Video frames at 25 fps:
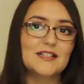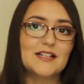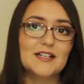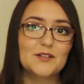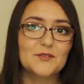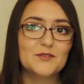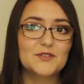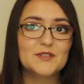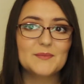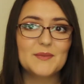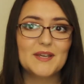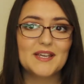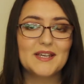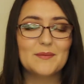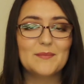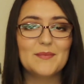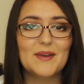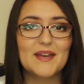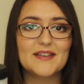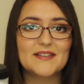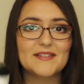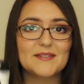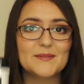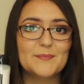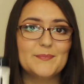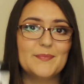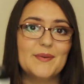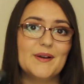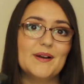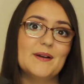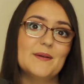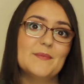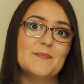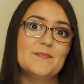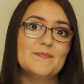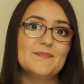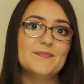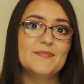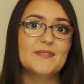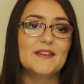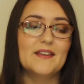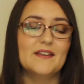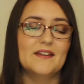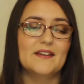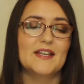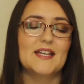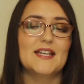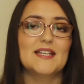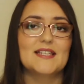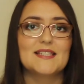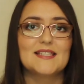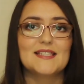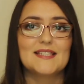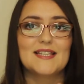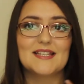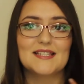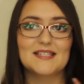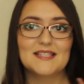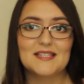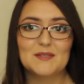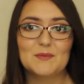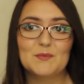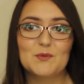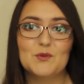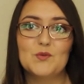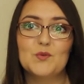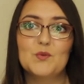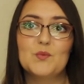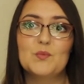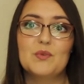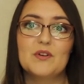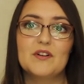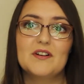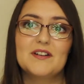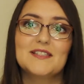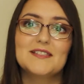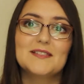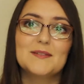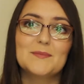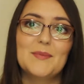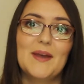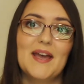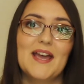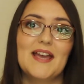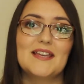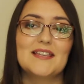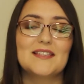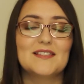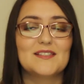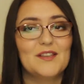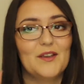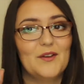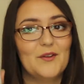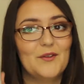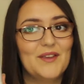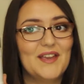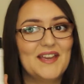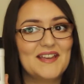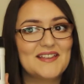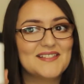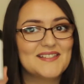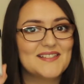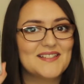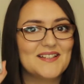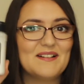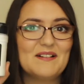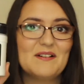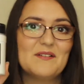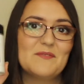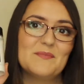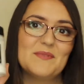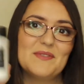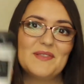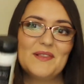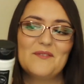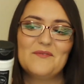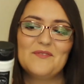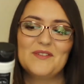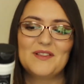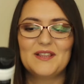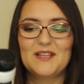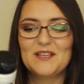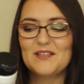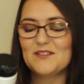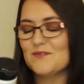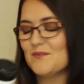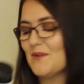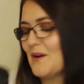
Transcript: I always make a mess, but I guess that's a small price to pay. So yes, I've been loving this